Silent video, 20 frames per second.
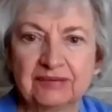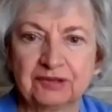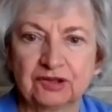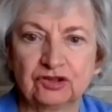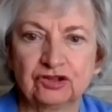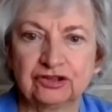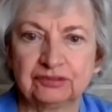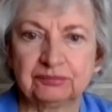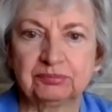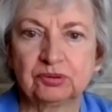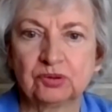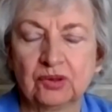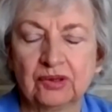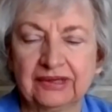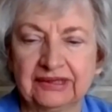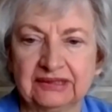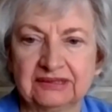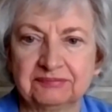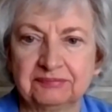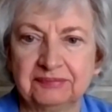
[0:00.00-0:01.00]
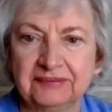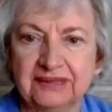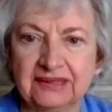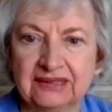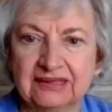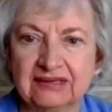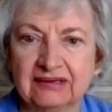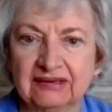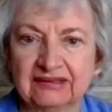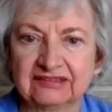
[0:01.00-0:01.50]
up a good point,
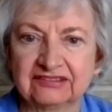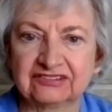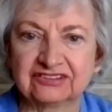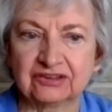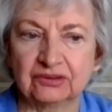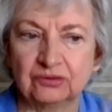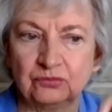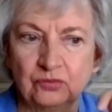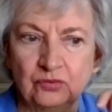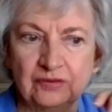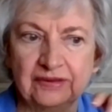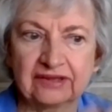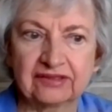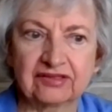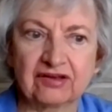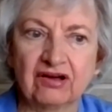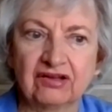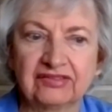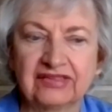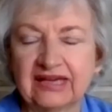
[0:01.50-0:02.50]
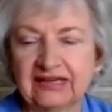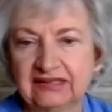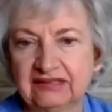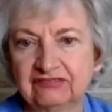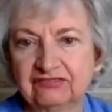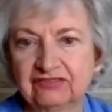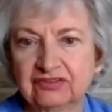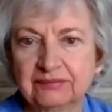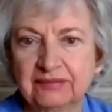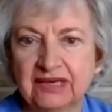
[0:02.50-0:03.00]
because with all that
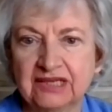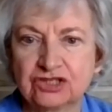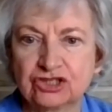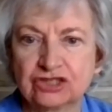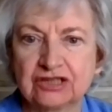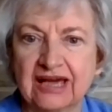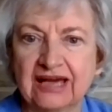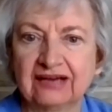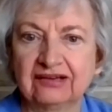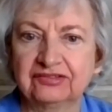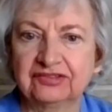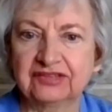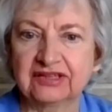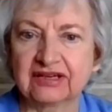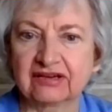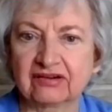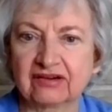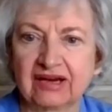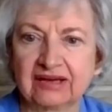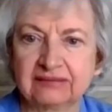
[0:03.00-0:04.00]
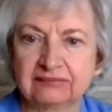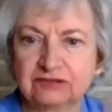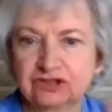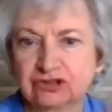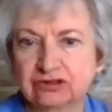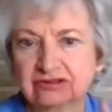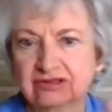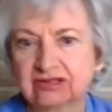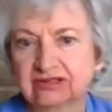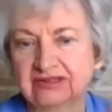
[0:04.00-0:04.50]
information out there, I'm
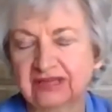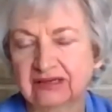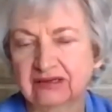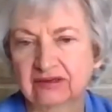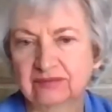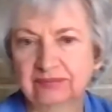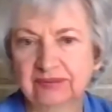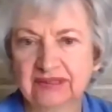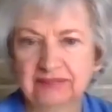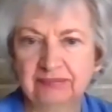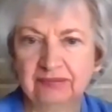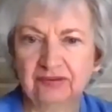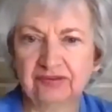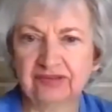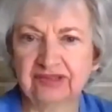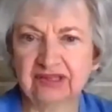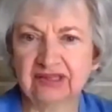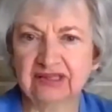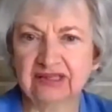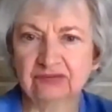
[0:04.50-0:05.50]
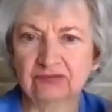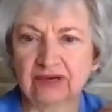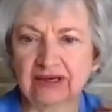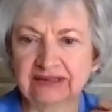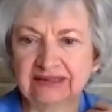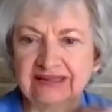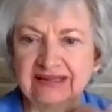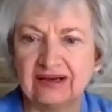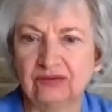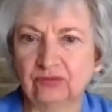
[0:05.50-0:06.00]
sure that there are people thinking
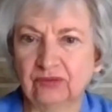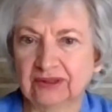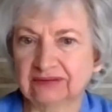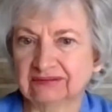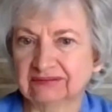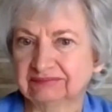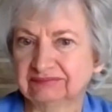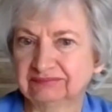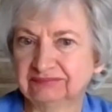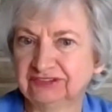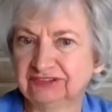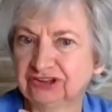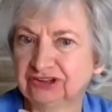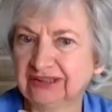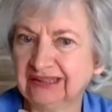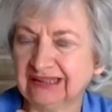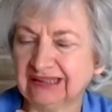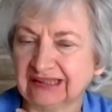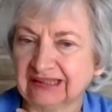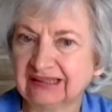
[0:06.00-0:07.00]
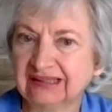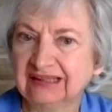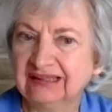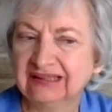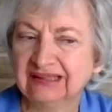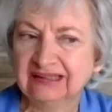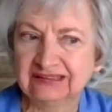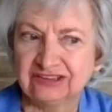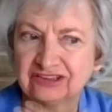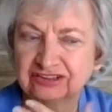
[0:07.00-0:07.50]
right now, well, gee,
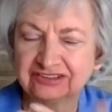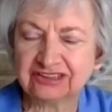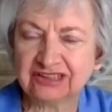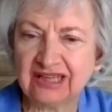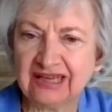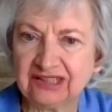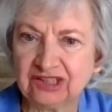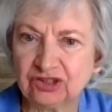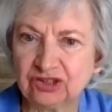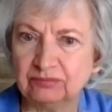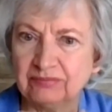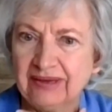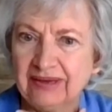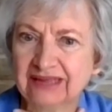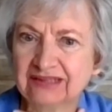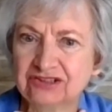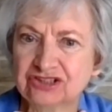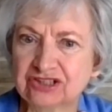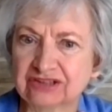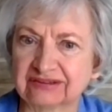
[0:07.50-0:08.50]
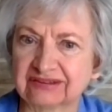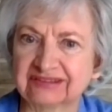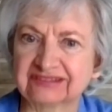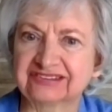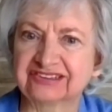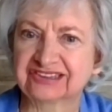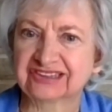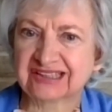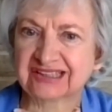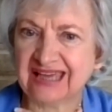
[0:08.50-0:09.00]
just like you mentioned, the
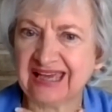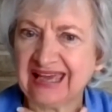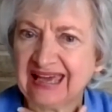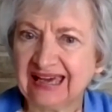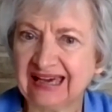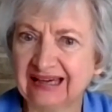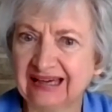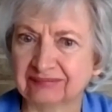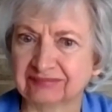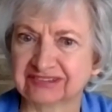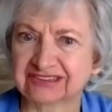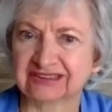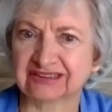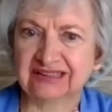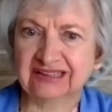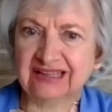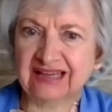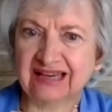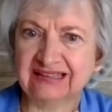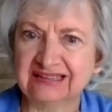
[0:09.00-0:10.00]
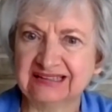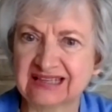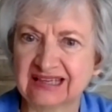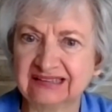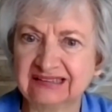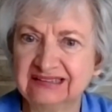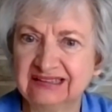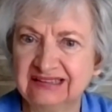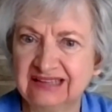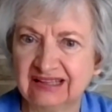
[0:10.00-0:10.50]
scams and the
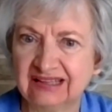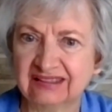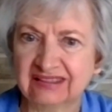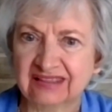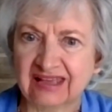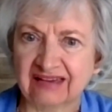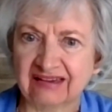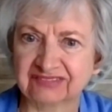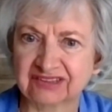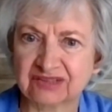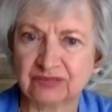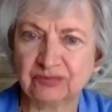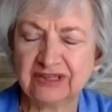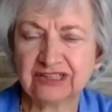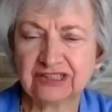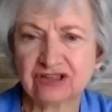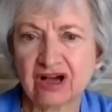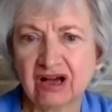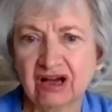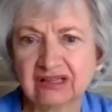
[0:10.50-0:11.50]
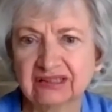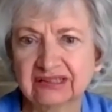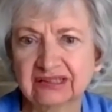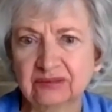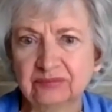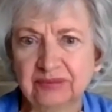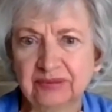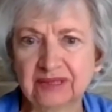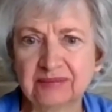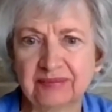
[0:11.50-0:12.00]
identity theft. Can we talk a
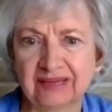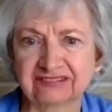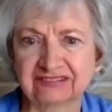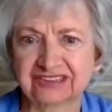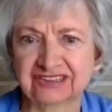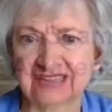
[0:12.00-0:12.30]
little bit about